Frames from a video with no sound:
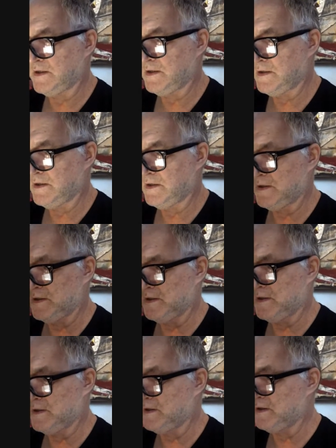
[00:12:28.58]

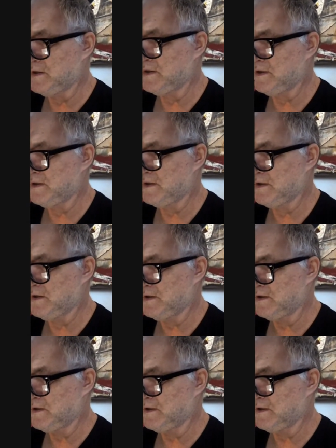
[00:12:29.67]
(silence)